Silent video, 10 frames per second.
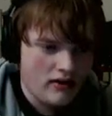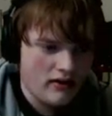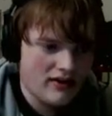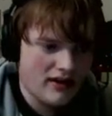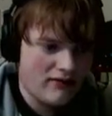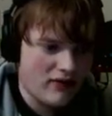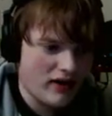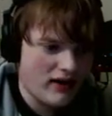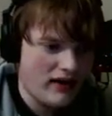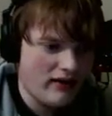That was like a
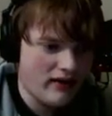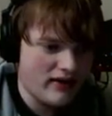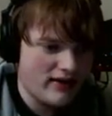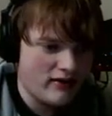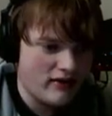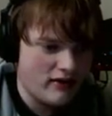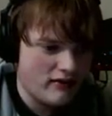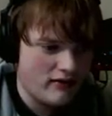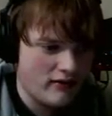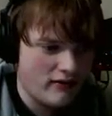freaking hit list
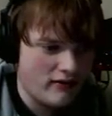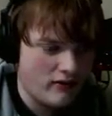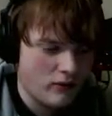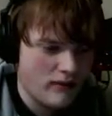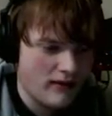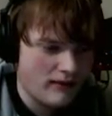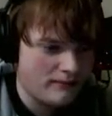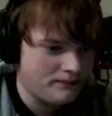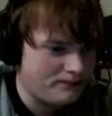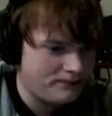for women.
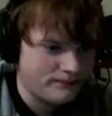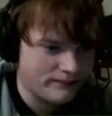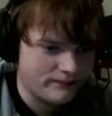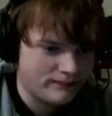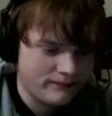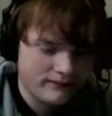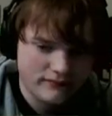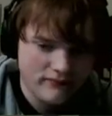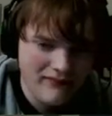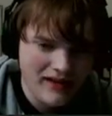
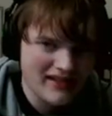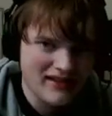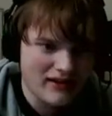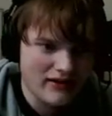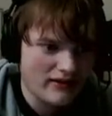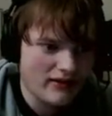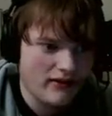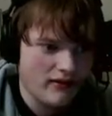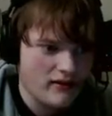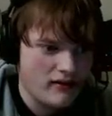That's not a good
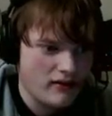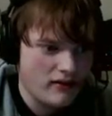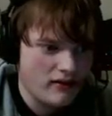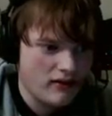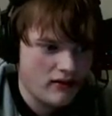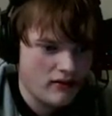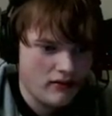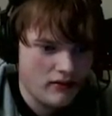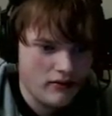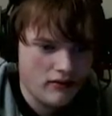thing.
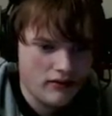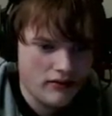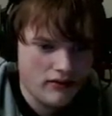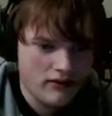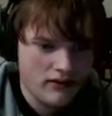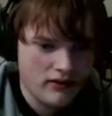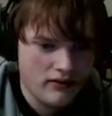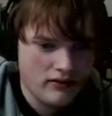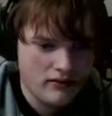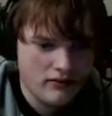Wait a
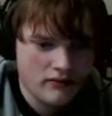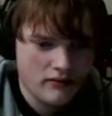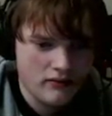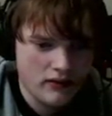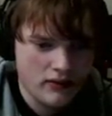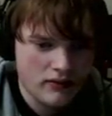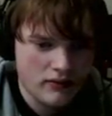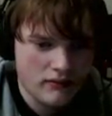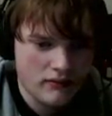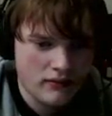second. So we want to
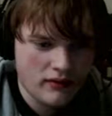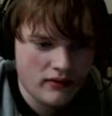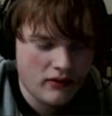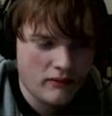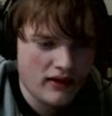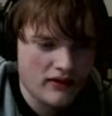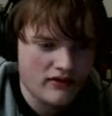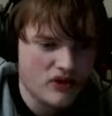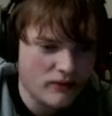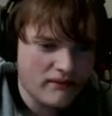go. Wait. Oh my God!
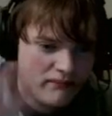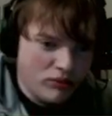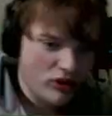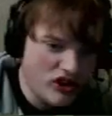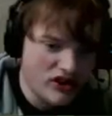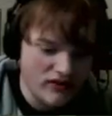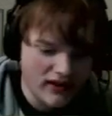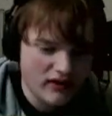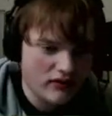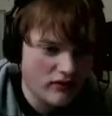There's so many bushes
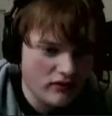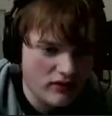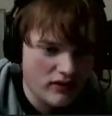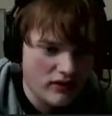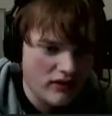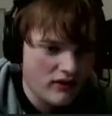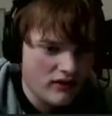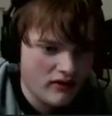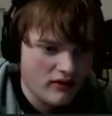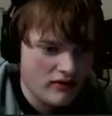right here, dude.
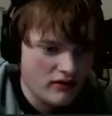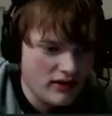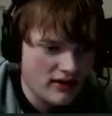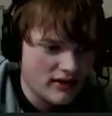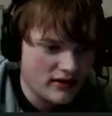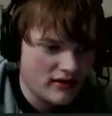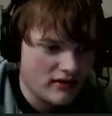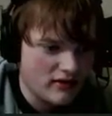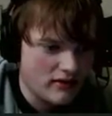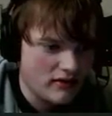Jesus.
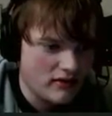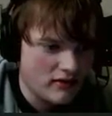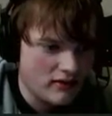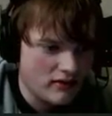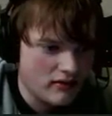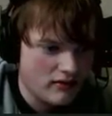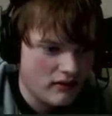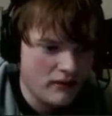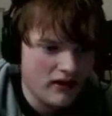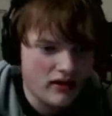
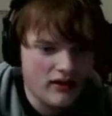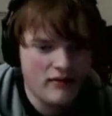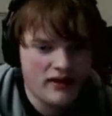Oh my God!